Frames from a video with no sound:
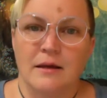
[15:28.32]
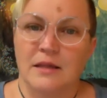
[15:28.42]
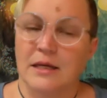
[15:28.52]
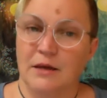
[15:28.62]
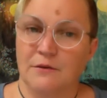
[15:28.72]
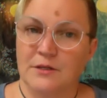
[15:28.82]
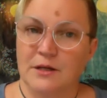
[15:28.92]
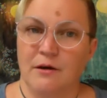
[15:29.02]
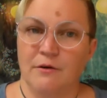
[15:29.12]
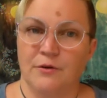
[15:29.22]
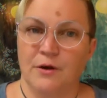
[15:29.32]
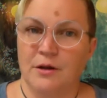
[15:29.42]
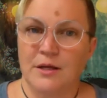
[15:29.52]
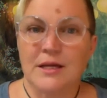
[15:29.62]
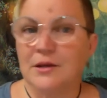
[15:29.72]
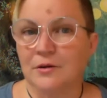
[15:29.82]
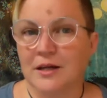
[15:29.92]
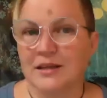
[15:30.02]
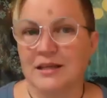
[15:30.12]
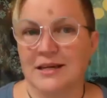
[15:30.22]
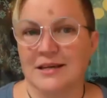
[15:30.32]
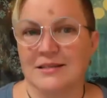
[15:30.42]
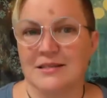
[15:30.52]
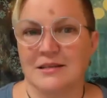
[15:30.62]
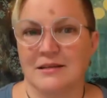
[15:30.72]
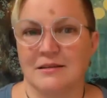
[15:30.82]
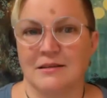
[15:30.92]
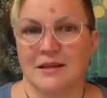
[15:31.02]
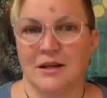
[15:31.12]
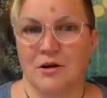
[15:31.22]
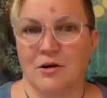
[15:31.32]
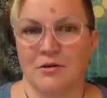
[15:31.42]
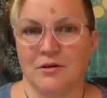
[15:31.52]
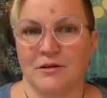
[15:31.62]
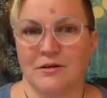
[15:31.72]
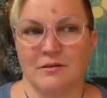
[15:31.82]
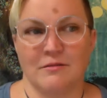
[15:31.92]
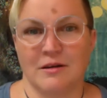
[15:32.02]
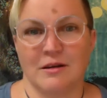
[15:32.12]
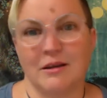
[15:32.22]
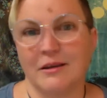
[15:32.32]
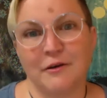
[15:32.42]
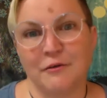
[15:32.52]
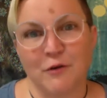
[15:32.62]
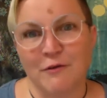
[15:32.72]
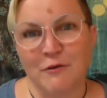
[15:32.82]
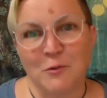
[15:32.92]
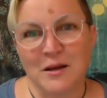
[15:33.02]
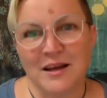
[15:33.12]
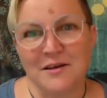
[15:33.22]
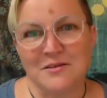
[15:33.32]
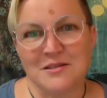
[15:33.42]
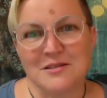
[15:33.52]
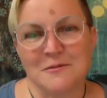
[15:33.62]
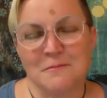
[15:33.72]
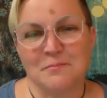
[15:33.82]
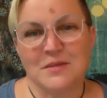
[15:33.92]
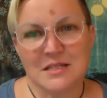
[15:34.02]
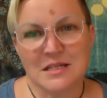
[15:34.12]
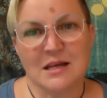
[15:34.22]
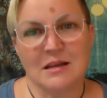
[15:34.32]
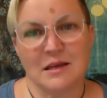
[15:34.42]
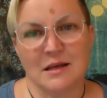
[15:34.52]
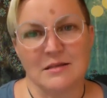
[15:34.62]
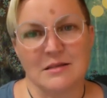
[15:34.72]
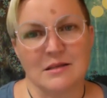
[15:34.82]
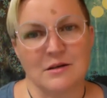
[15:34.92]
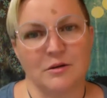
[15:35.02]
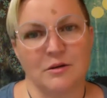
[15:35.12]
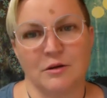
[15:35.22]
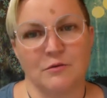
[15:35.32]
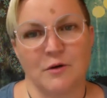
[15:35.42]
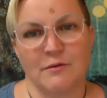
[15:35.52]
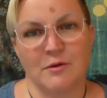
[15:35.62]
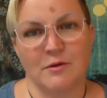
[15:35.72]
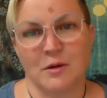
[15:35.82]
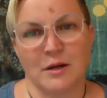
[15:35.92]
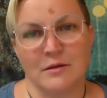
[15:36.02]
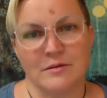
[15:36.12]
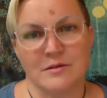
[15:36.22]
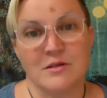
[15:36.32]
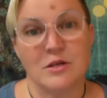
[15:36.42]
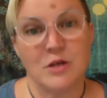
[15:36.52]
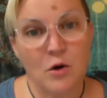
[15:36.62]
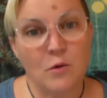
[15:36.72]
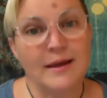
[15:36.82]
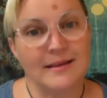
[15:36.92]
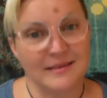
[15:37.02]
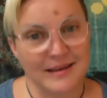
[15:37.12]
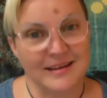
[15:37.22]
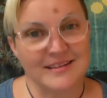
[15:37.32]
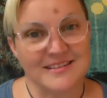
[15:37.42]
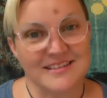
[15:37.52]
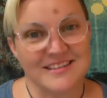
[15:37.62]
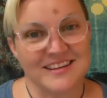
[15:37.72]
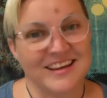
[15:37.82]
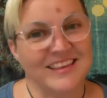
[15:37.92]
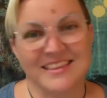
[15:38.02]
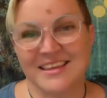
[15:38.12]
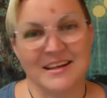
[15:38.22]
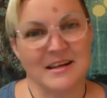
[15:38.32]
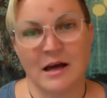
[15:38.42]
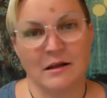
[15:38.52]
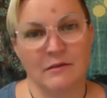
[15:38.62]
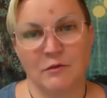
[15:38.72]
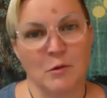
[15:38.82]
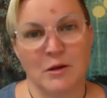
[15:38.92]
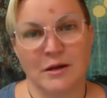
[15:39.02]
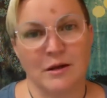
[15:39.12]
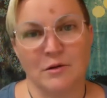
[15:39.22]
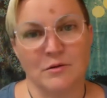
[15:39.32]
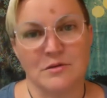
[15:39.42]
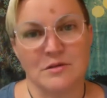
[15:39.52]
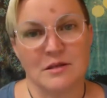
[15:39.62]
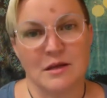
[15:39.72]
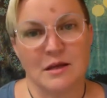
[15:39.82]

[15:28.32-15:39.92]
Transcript: the gift of hearing things that aren't clear for everyone else seeing things that aren't clear for everyone else knowing things that not everyone knows